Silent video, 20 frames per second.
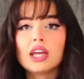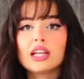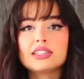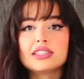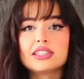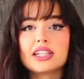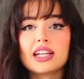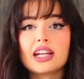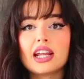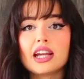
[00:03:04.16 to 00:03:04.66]

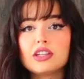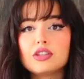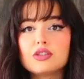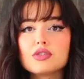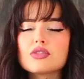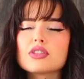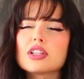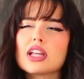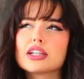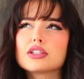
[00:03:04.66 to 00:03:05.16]
and then I
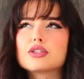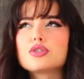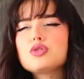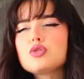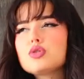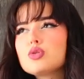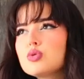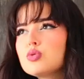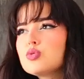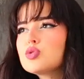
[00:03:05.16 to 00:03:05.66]
use like
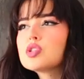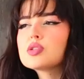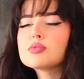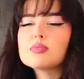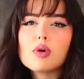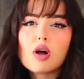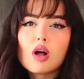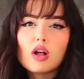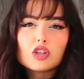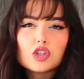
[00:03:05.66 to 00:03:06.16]
2
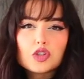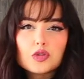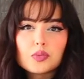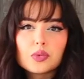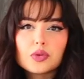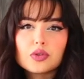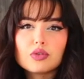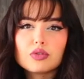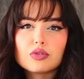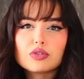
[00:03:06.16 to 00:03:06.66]
small
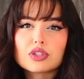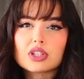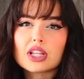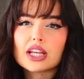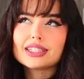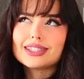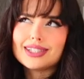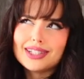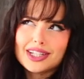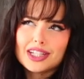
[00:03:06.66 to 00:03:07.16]
spoons,
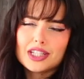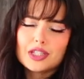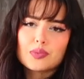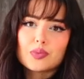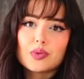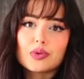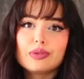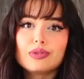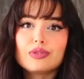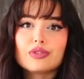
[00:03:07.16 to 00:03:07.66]
like
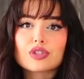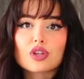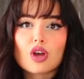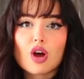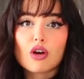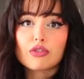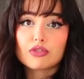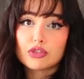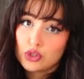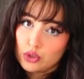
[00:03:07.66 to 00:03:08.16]
teaspoons
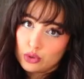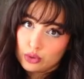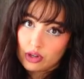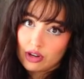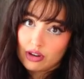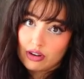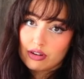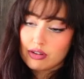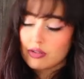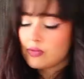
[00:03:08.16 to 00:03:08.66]
of
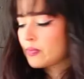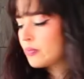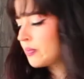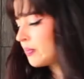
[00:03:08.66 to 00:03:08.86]
sugar.